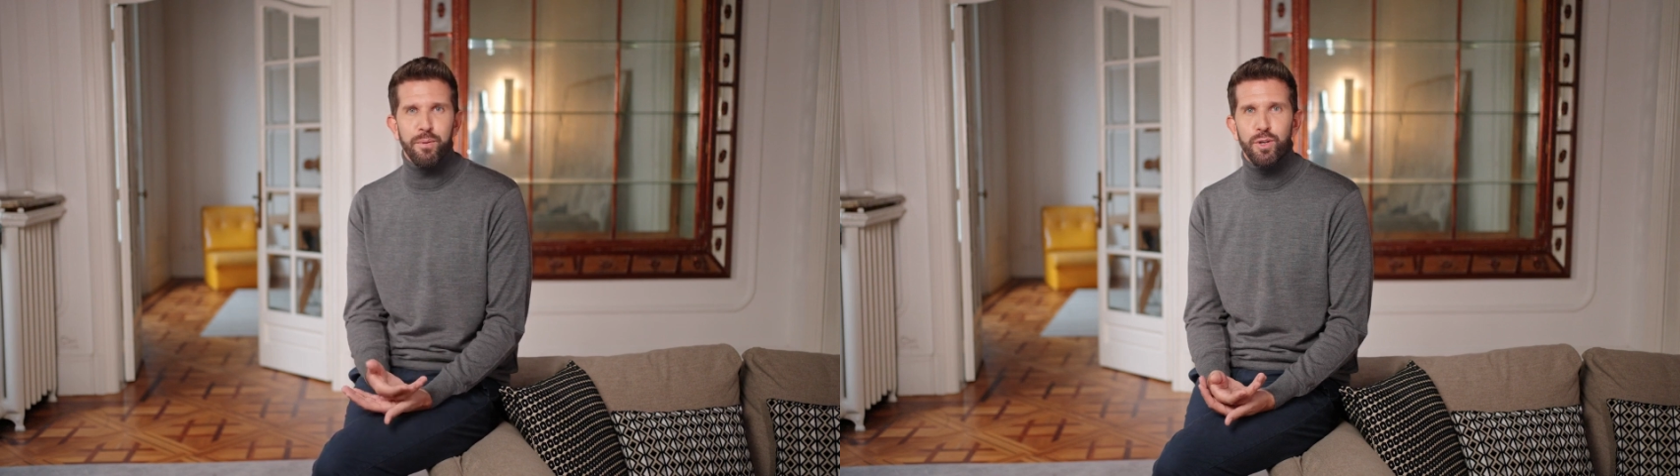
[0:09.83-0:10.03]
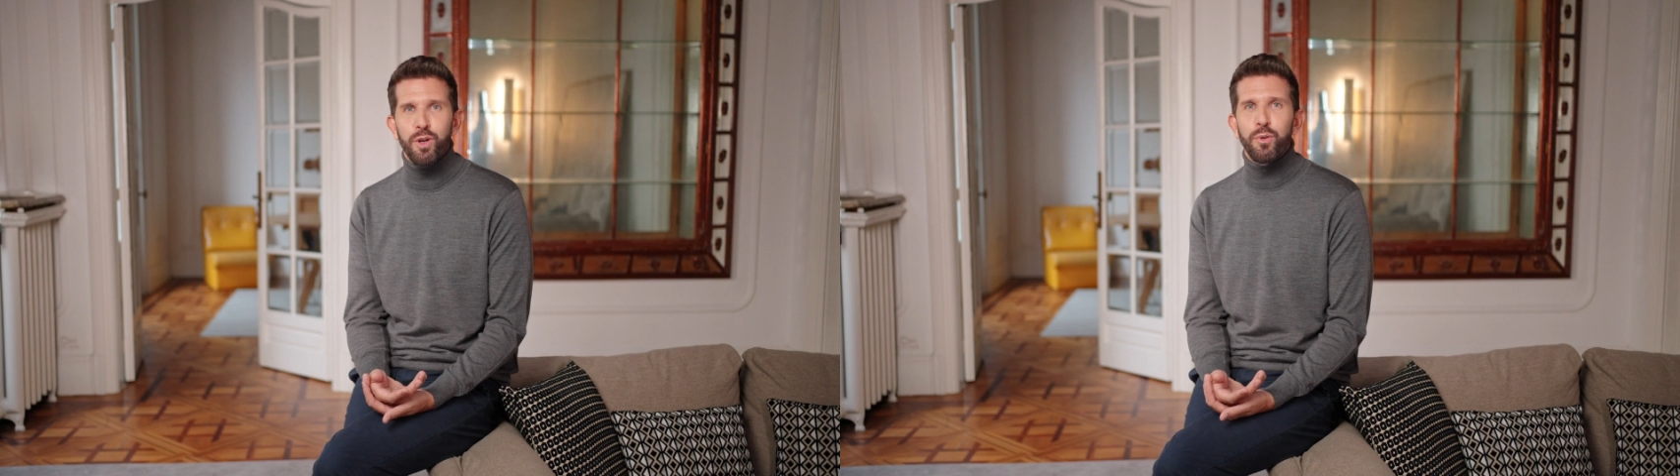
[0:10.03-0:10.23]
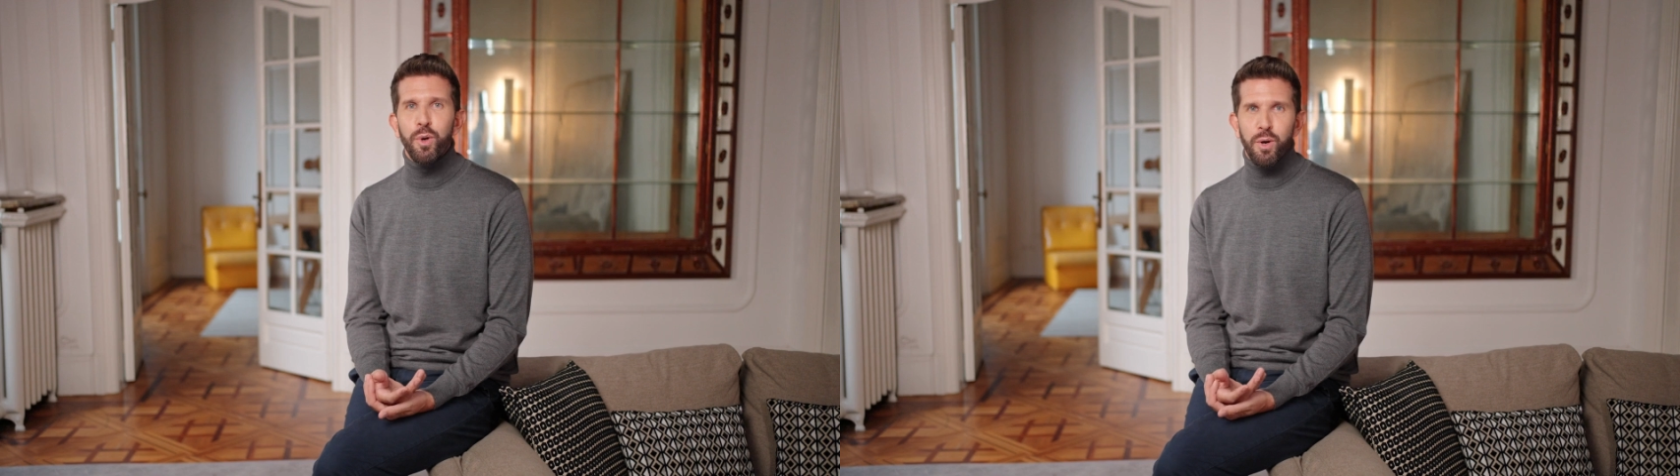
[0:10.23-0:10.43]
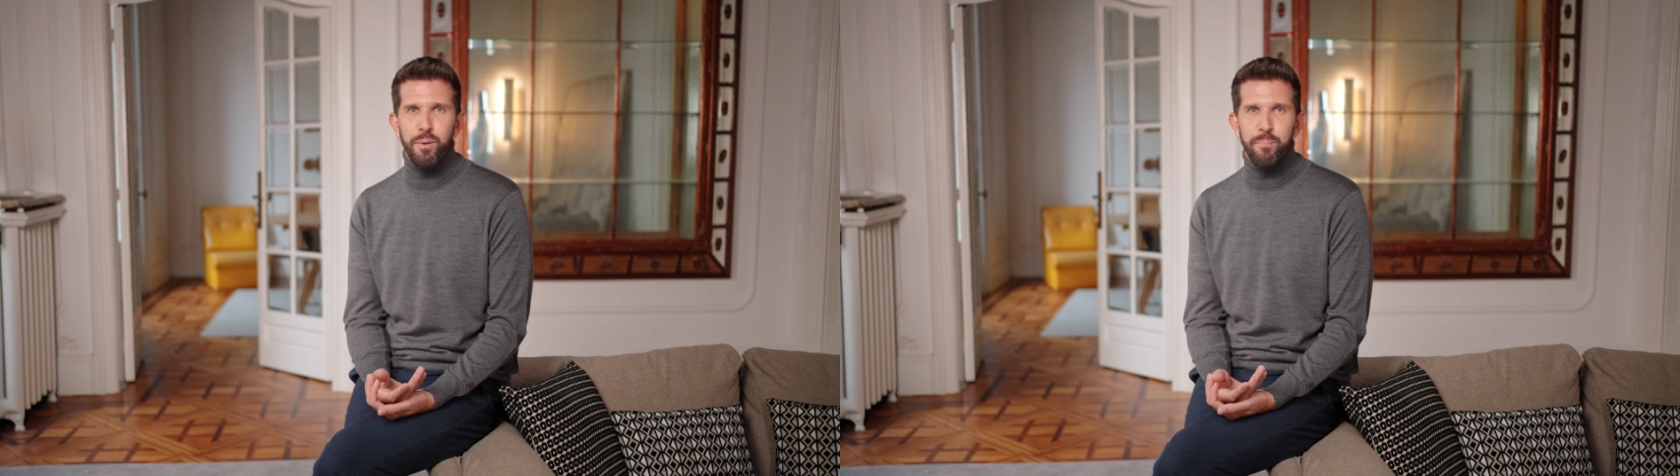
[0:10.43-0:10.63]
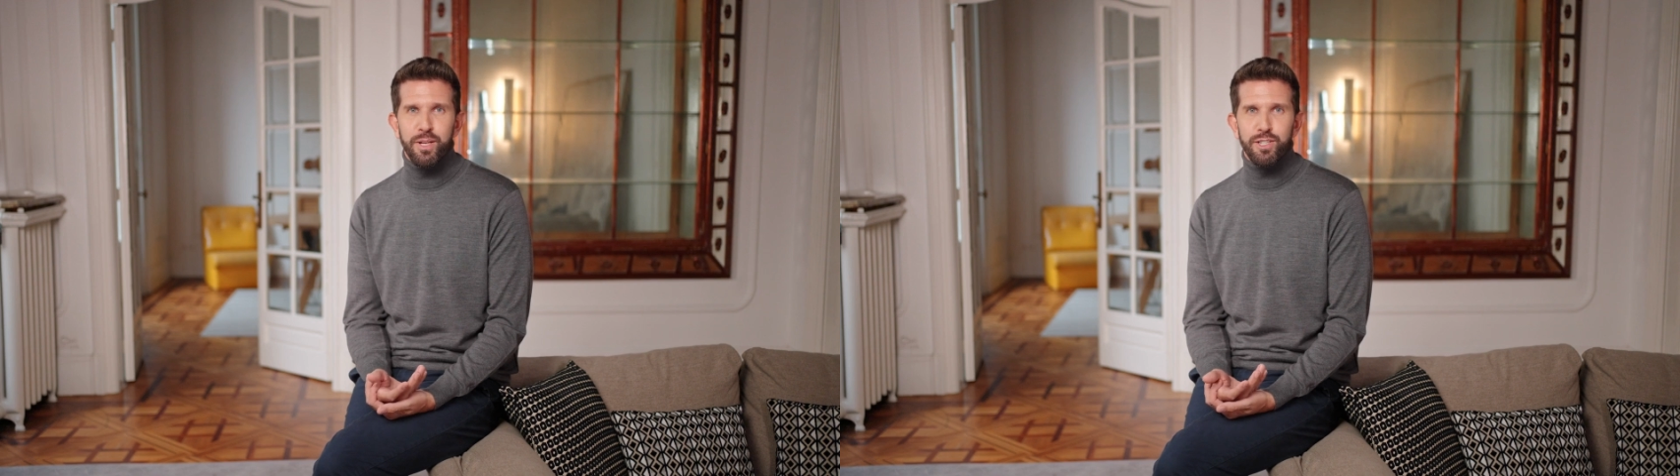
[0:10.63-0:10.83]
You are a
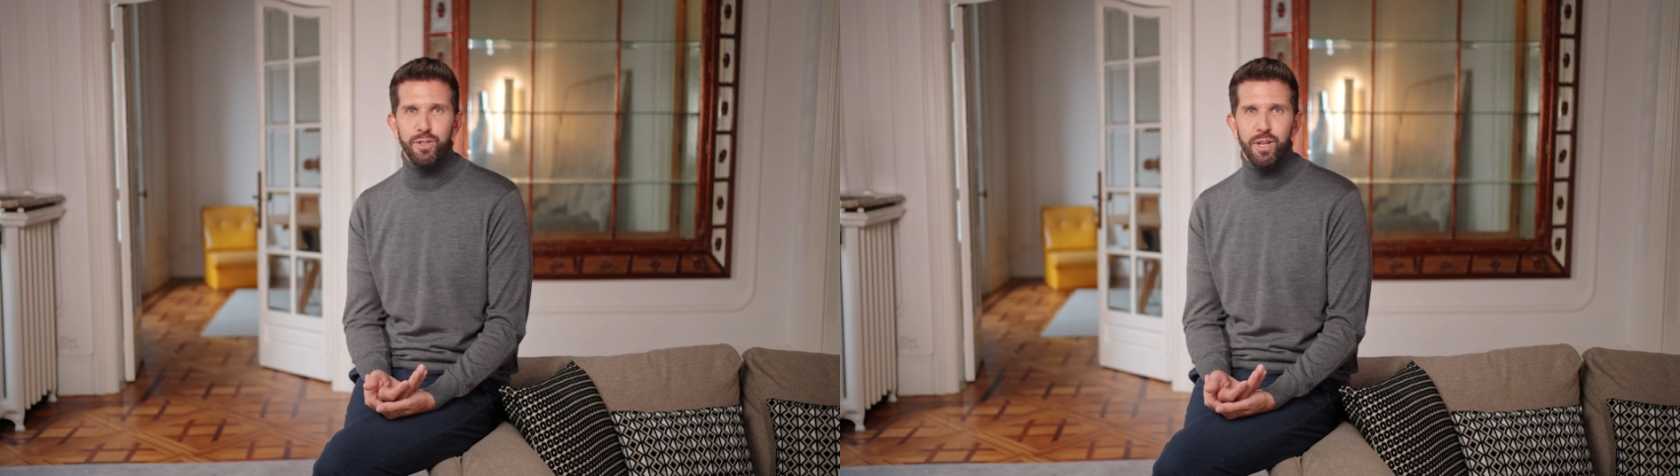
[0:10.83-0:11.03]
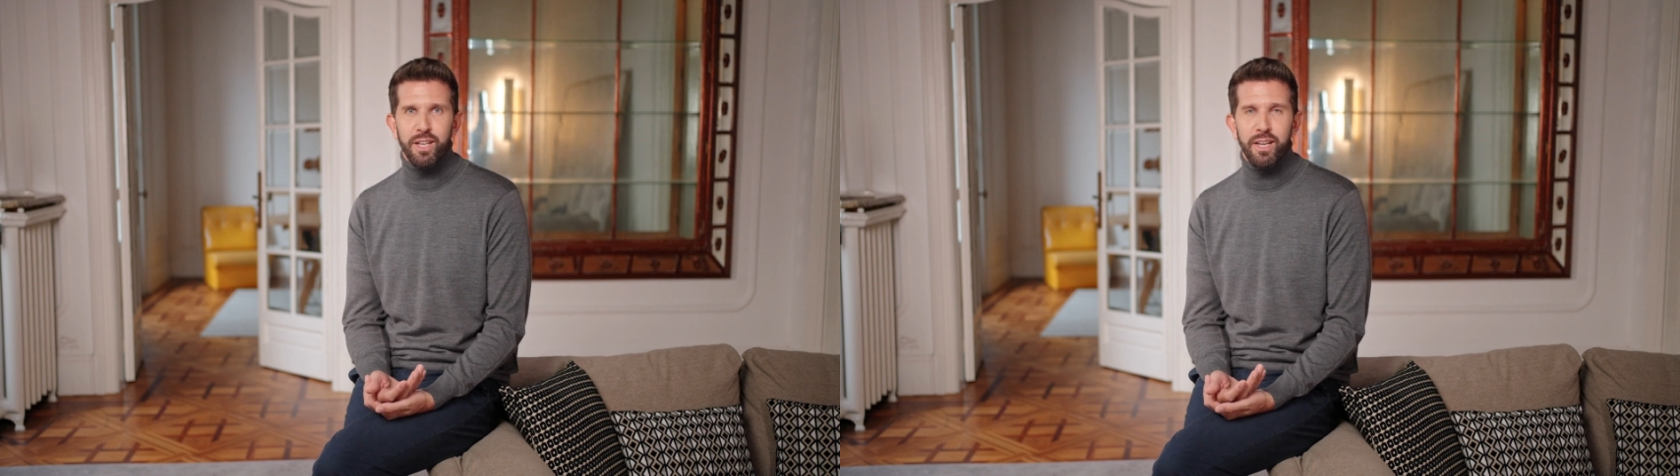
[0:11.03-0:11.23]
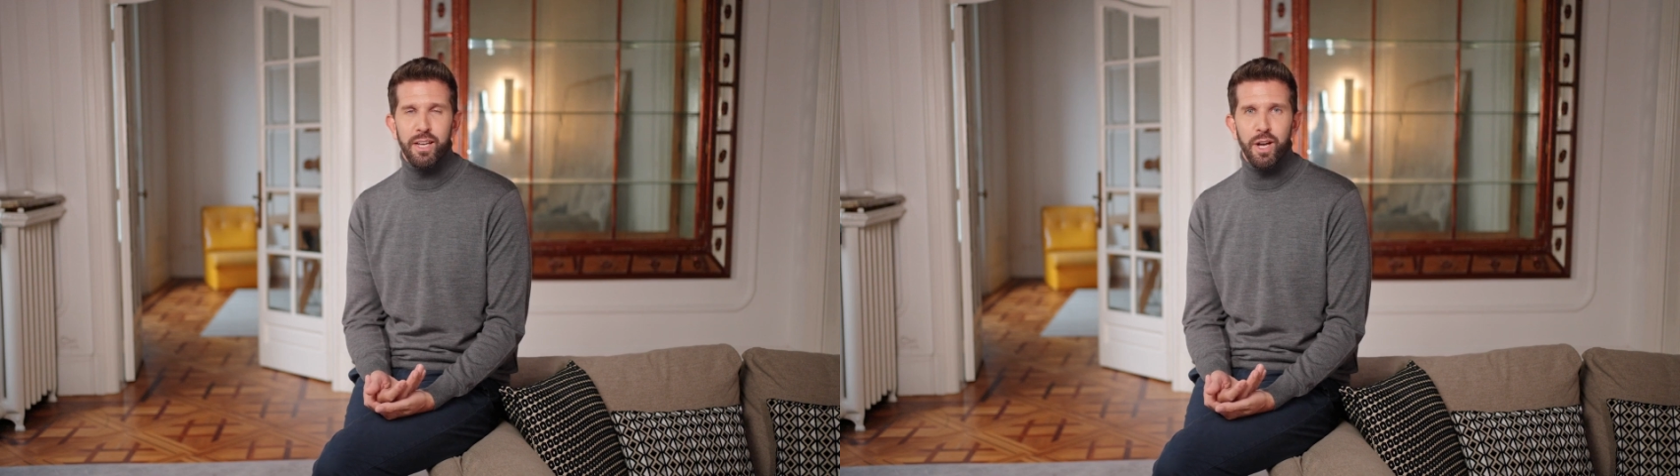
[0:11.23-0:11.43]
mystery that